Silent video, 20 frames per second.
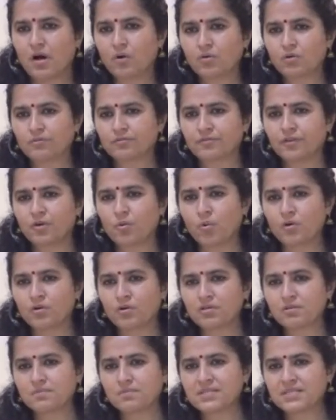out of the
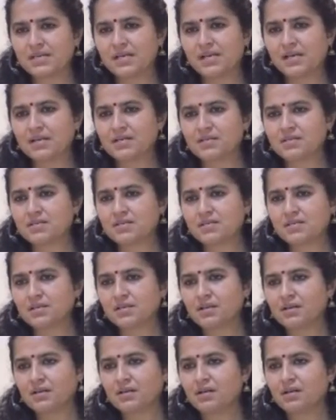quantum state
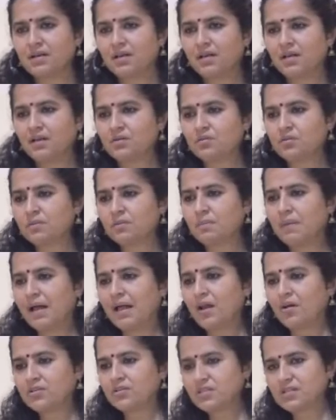into the
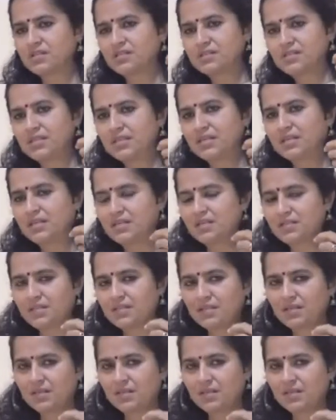biological state,